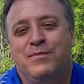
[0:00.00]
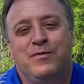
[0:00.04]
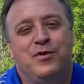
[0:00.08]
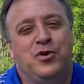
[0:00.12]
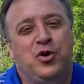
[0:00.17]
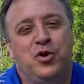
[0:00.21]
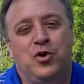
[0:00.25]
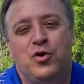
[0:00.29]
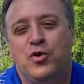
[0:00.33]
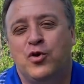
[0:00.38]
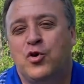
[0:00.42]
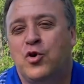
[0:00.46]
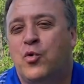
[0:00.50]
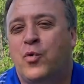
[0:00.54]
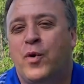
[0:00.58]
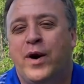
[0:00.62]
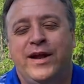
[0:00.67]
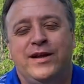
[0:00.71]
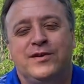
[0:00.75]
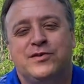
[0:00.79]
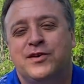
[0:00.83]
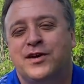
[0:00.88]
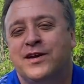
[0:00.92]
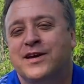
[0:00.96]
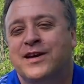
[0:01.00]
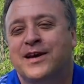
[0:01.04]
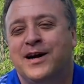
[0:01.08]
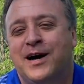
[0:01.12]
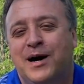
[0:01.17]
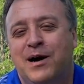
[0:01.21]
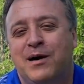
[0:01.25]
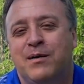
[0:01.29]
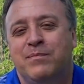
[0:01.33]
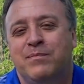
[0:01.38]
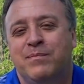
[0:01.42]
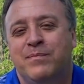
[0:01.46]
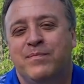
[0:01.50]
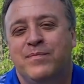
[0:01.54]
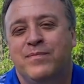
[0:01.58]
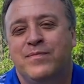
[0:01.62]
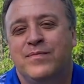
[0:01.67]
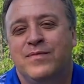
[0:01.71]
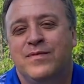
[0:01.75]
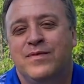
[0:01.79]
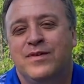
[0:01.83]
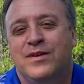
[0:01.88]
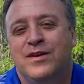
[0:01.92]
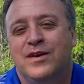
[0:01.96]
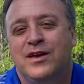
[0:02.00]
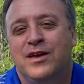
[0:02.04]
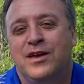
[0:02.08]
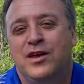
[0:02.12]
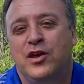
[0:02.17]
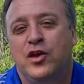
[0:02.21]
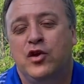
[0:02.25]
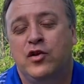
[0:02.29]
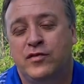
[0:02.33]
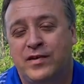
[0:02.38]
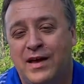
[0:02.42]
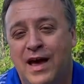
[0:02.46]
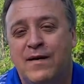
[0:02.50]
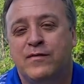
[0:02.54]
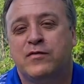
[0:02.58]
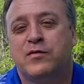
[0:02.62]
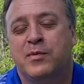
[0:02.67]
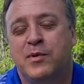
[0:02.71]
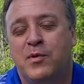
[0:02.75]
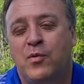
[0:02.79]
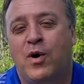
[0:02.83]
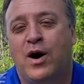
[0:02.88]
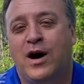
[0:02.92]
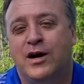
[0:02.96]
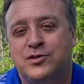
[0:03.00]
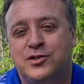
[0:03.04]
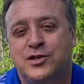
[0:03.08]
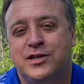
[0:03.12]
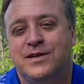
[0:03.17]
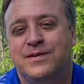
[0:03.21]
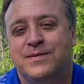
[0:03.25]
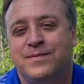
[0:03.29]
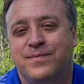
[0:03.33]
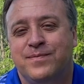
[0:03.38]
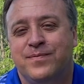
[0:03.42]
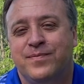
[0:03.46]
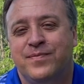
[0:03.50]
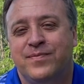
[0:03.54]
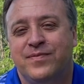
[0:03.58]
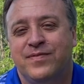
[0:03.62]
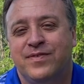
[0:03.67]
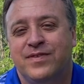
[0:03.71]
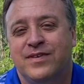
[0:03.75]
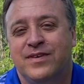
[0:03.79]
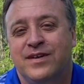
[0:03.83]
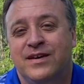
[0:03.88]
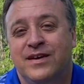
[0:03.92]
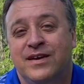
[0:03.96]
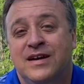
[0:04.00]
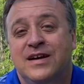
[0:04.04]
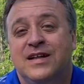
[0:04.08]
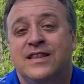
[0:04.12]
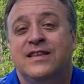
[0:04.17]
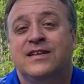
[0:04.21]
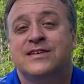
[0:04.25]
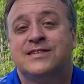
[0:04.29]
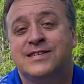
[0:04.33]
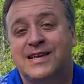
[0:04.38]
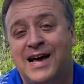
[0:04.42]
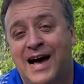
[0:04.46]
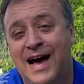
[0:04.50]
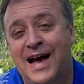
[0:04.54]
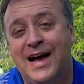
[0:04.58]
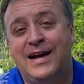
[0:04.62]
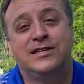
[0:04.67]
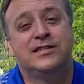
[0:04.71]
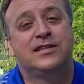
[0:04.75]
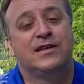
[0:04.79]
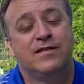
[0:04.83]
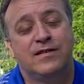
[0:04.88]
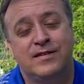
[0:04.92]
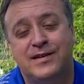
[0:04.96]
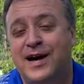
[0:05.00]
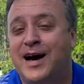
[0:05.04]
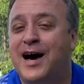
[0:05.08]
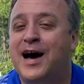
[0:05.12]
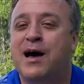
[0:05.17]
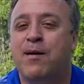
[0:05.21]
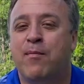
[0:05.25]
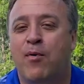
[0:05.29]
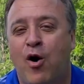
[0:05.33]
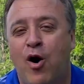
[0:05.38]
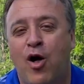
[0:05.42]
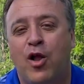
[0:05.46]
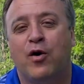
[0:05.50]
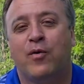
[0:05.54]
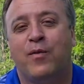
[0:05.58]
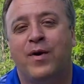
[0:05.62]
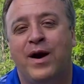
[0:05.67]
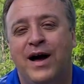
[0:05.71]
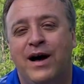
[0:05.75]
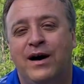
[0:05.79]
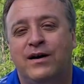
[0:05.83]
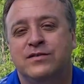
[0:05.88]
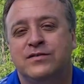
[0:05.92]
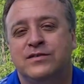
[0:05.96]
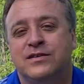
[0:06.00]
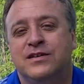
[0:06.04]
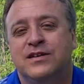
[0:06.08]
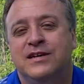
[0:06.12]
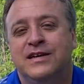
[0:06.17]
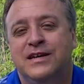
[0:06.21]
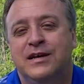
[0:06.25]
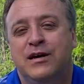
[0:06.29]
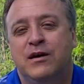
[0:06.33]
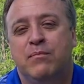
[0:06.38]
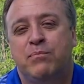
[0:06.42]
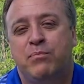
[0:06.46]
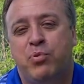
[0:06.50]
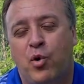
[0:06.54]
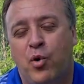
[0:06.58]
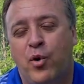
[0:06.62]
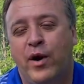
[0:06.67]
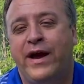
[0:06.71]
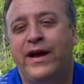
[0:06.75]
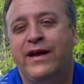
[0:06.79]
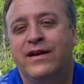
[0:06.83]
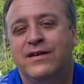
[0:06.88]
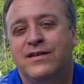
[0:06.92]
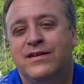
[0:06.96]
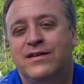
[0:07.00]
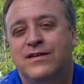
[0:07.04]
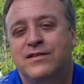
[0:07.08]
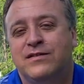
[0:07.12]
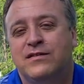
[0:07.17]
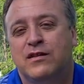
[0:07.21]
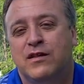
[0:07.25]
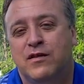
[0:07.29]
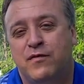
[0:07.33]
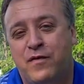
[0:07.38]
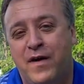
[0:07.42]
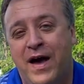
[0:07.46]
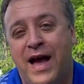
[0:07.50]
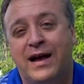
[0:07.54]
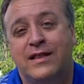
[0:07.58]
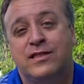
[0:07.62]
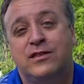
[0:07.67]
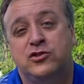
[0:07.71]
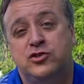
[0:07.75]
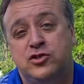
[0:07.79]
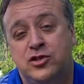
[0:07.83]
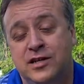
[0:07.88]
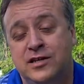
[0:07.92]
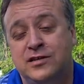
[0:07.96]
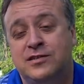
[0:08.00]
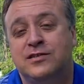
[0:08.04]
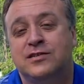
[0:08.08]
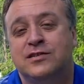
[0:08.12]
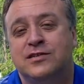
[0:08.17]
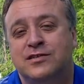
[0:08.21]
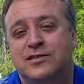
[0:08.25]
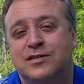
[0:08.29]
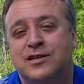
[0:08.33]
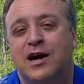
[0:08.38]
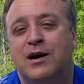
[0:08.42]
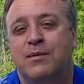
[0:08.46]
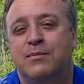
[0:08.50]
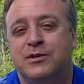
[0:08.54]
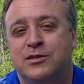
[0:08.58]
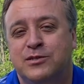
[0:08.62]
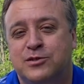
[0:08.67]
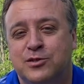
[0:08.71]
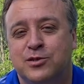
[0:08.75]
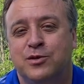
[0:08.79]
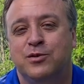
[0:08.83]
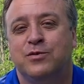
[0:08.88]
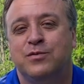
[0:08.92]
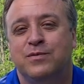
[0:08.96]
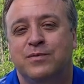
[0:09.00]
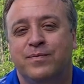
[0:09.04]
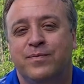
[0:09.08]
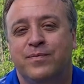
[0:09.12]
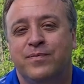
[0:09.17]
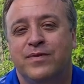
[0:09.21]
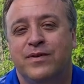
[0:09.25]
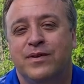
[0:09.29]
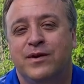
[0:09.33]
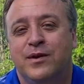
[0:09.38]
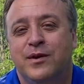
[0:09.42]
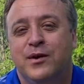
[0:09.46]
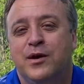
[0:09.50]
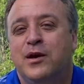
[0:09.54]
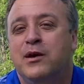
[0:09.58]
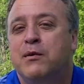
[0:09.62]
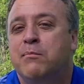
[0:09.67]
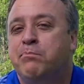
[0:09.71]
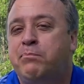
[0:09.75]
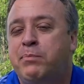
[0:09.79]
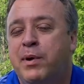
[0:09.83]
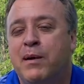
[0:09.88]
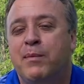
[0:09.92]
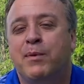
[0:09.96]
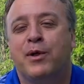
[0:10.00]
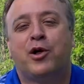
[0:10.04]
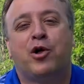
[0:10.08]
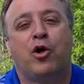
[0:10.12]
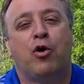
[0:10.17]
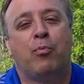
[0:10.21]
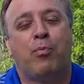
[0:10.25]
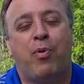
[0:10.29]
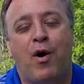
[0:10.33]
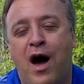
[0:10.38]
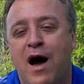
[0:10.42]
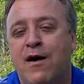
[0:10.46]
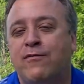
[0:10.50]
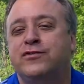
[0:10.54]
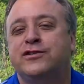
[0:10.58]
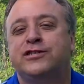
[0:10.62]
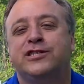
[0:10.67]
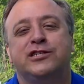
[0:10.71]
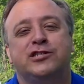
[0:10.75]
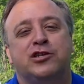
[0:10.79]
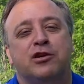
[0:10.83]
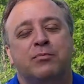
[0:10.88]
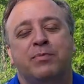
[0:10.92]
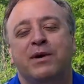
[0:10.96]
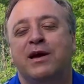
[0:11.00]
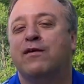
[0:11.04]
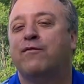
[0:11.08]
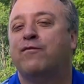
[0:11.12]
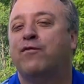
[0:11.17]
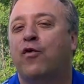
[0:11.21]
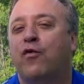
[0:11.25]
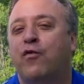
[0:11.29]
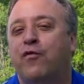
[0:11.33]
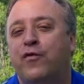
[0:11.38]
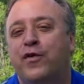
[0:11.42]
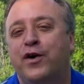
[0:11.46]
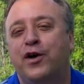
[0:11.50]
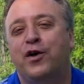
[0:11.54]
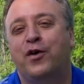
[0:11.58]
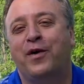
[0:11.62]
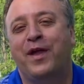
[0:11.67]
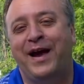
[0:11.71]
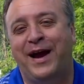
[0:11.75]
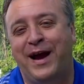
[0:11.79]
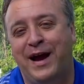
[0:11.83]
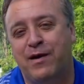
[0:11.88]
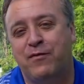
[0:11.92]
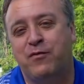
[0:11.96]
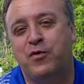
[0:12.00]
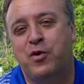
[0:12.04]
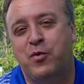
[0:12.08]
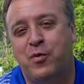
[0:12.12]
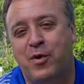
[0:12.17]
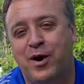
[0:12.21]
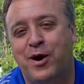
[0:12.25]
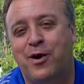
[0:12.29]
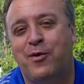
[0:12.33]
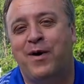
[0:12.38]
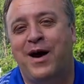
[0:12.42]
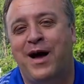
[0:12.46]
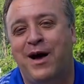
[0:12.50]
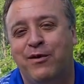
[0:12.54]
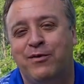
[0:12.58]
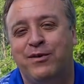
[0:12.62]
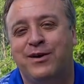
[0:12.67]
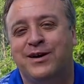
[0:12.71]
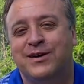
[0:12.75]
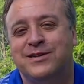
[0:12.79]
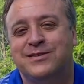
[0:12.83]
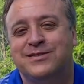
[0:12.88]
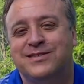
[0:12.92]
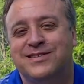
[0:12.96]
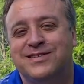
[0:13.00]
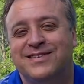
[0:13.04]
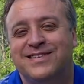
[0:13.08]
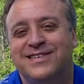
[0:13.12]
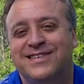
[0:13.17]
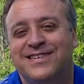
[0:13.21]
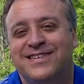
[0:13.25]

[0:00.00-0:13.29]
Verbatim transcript: You don't know when he's going to come. You just have to be watching. The signs of the time all around point to the fact that Jesus is coming soon. Biblical prophecies are being fulfilled everywhere around us.